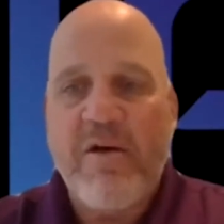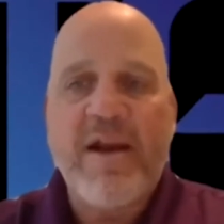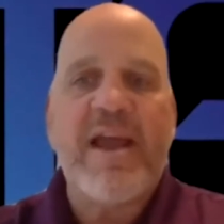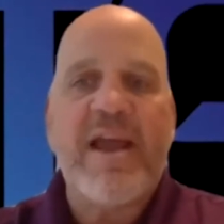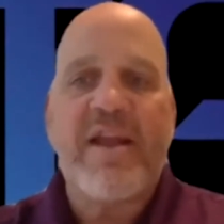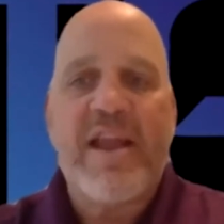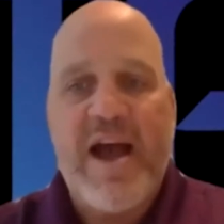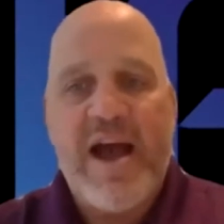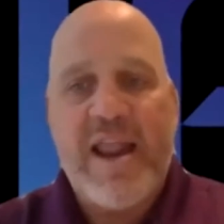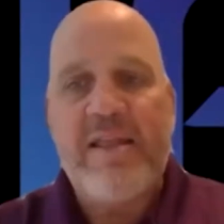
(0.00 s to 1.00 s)
Or I never
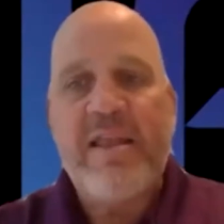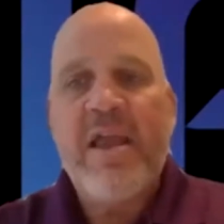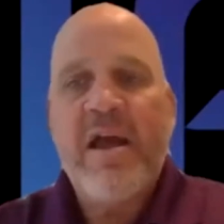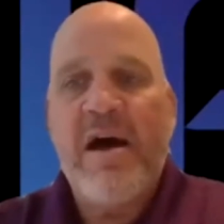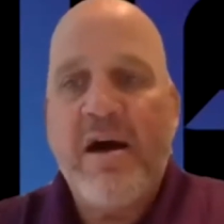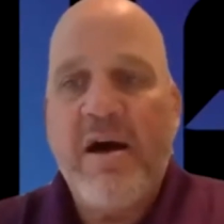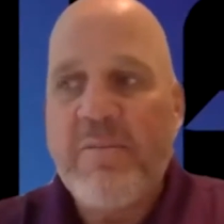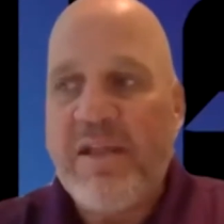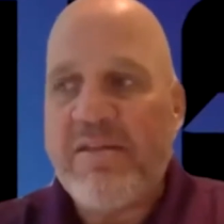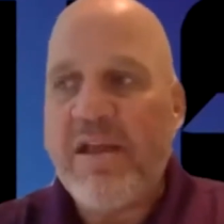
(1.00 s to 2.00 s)
got it,
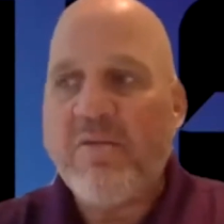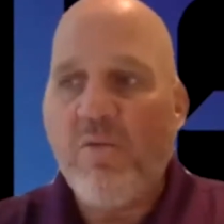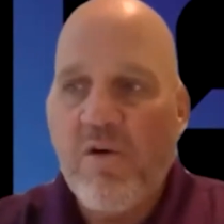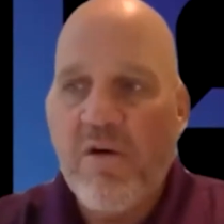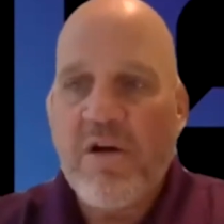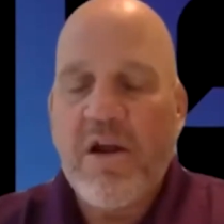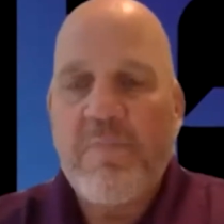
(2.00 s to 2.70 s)
it didn't work.